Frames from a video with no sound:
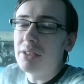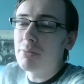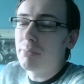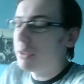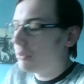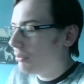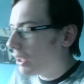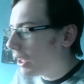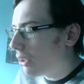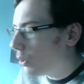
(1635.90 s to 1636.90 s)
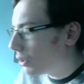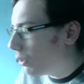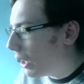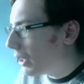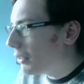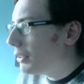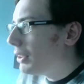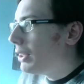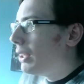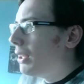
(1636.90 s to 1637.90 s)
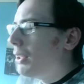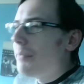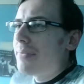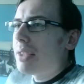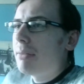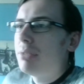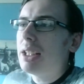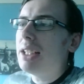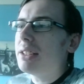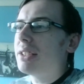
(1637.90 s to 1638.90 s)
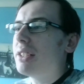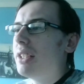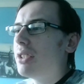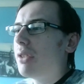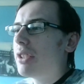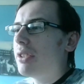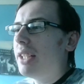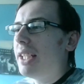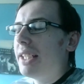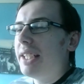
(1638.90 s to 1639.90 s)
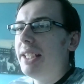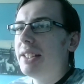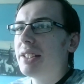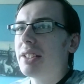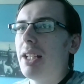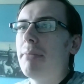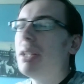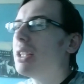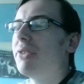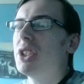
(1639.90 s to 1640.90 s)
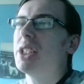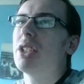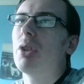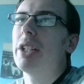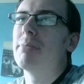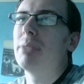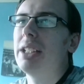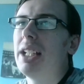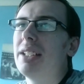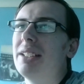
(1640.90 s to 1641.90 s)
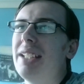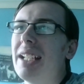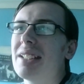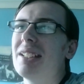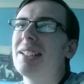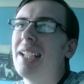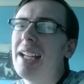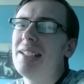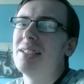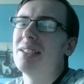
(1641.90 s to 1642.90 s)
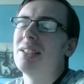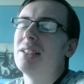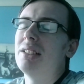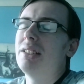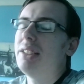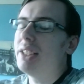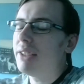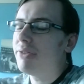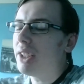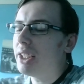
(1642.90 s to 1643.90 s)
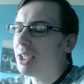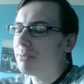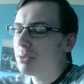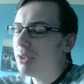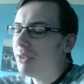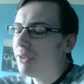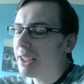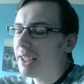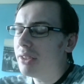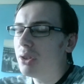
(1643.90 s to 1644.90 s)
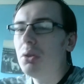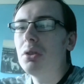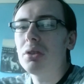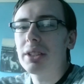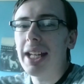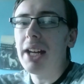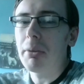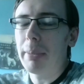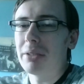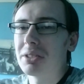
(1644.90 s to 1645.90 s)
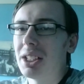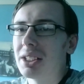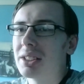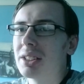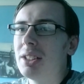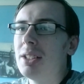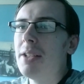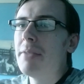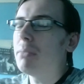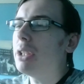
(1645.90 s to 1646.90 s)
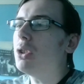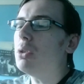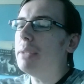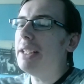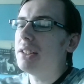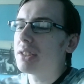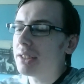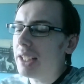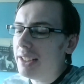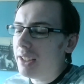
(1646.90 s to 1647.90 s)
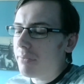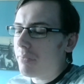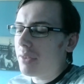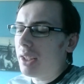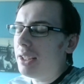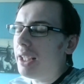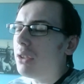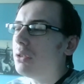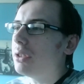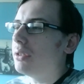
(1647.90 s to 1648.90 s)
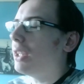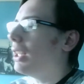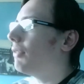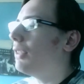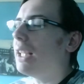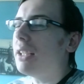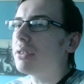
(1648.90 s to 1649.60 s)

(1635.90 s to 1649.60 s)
But again, what do I know? But that's the situation there. It's a mess of a situation, but yet again, the FA are proving that they do not care about us. By all means, they have allowed